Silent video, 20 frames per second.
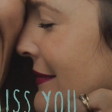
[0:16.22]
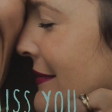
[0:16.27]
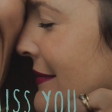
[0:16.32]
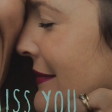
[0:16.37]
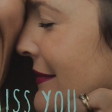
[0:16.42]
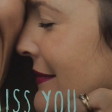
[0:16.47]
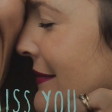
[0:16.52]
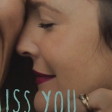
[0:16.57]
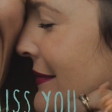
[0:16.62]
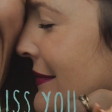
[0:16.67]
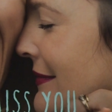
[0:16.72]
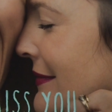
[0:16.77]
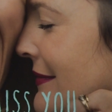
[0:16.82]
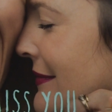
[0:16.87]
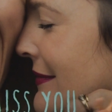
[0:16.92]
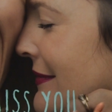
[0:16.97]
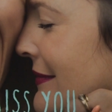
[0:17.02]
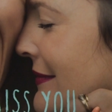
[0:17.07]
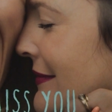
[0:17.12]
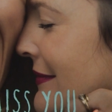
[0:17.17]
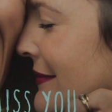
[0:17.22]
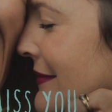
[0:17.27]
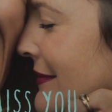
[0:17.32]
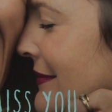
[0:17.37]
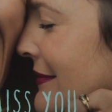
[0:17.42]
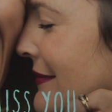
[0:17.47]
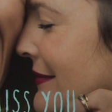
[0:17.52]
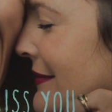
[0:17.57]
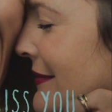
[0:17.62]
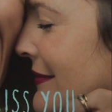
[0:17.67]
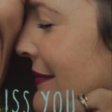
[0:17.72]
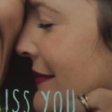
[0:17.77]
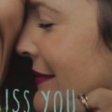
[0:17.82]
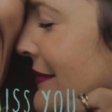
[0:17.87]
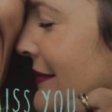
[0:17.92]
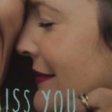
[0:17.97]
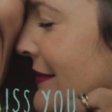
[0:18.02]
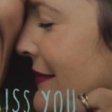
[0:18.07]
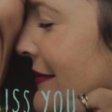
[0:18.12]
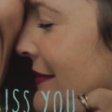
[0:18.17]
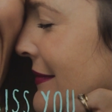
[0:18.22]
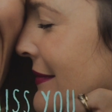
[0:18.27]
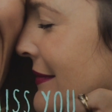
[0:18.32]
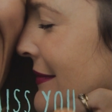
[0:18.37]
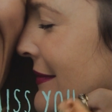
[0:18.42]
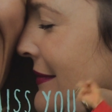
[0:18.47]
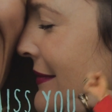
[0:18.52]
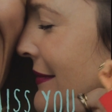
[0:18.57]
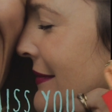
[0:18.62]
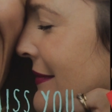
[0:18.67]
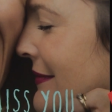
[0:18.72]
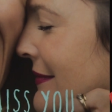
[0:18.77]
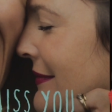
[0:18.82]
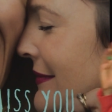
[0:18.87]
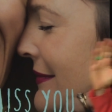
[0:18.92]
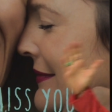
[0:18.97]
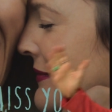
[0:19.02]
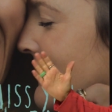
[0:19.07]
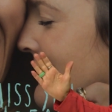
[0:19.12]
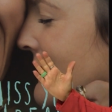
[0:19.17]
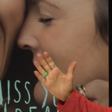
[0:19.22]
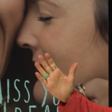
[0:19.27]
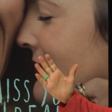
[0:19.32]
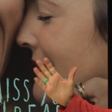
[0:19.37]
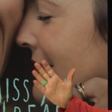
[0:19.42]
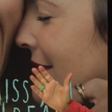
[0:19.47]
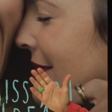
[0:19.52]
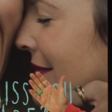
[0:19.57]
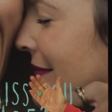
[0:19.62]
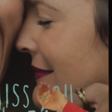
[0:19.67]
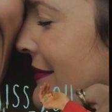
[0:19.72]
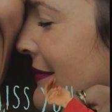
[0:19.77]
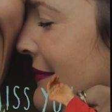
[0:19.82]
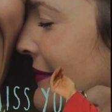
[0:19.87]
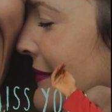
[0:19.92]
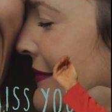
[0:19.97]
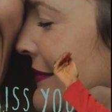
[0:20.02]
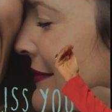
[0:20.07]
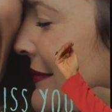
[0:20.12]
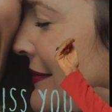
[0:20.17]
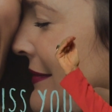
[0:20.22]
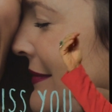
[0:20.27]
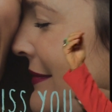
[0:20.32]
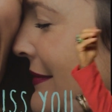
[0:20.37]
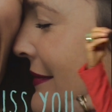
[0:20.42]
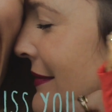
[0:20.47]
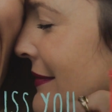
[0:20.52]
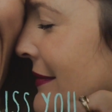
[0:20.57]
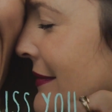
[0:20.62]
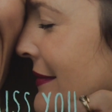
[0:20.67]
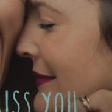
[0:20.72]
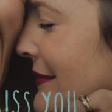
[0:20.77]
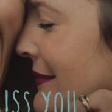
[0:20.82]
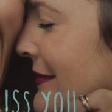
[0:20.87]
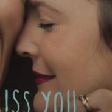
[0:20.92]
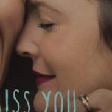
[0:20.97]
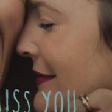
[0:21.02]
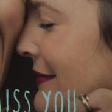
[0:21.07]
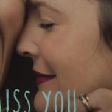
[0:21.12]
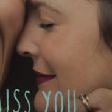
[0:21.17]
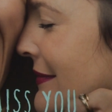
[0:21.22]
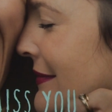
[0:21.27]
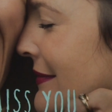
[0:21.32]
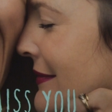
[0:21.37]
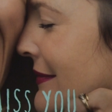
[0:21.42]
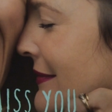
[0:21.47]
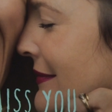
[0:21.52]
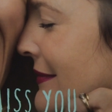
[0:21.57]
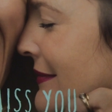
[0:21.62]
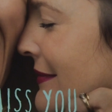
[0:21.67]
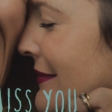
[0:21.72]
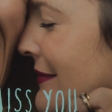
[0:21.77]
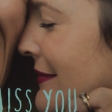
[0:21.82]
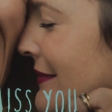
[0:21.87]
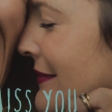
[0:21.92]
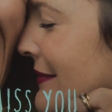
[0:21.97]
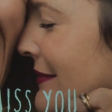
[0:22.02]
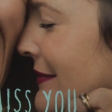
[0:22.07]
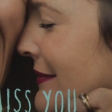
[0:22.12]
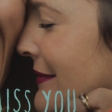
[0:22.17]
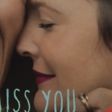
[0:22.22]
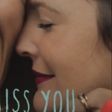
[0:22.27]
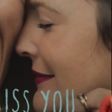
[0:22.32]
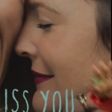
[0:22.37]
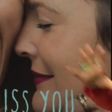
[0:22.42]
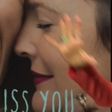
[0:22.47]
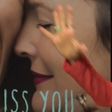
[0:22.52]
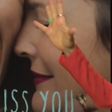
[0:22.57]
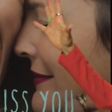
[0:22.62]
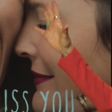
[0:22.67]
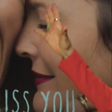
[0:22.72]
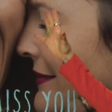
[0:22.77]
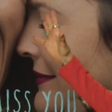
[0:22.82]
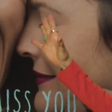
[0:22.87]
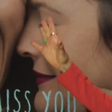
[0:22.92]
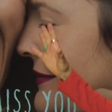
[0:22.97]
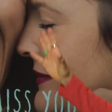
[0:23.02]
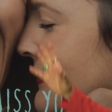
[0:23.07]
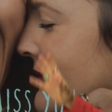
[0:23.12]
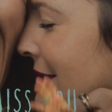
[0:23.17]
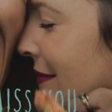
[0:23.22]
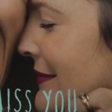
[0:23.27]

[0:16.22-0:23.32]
The person shown says nothing.